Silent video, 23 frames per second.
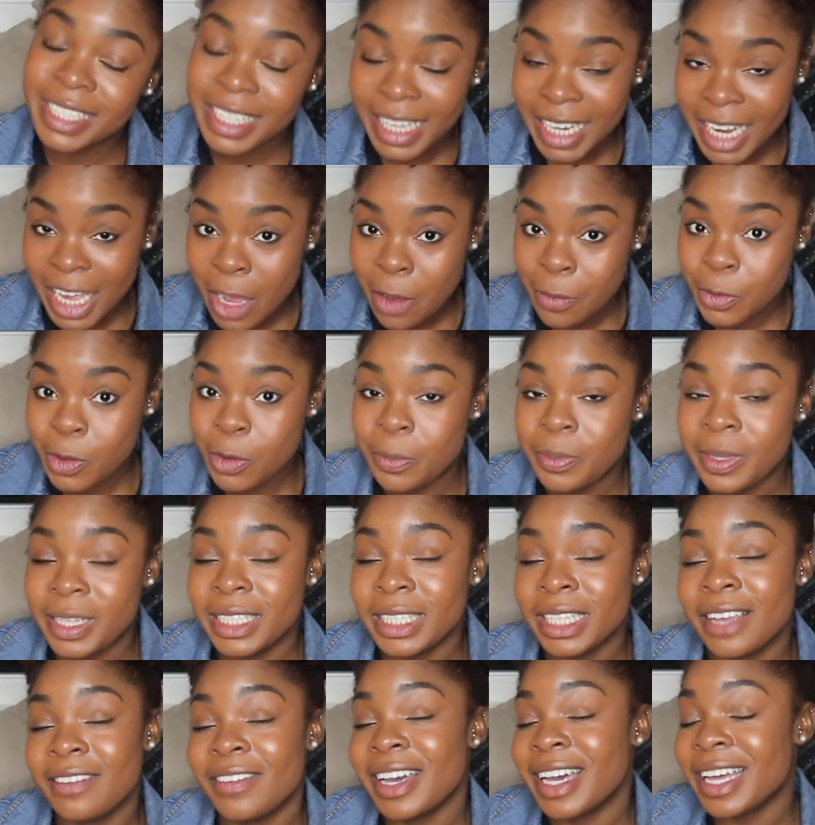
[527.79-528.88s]
did help you,
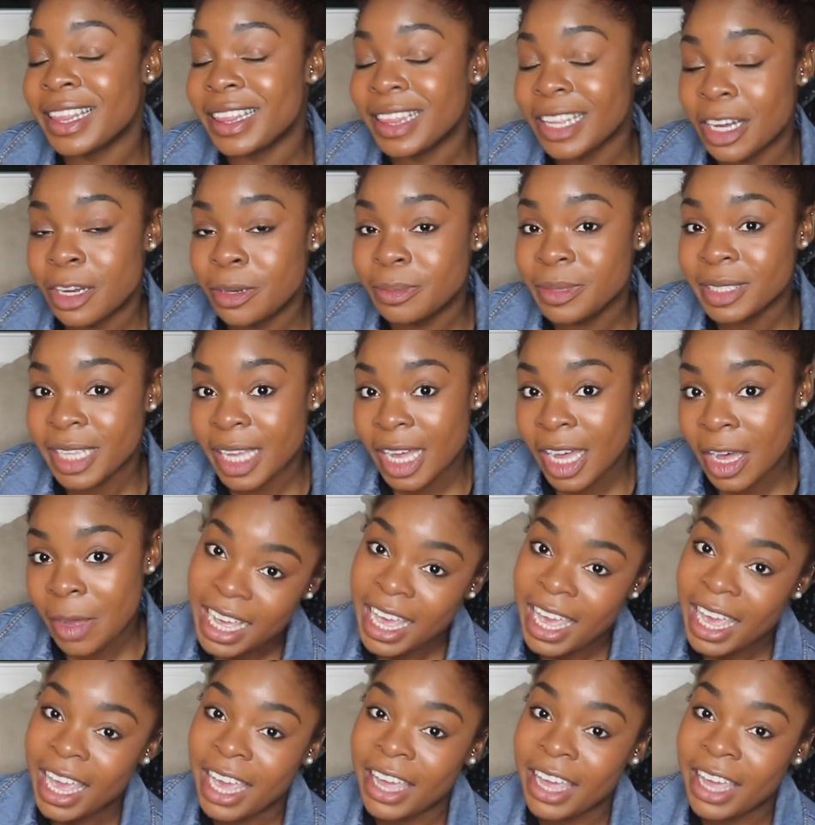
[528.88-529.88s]
please give it a thumbs up.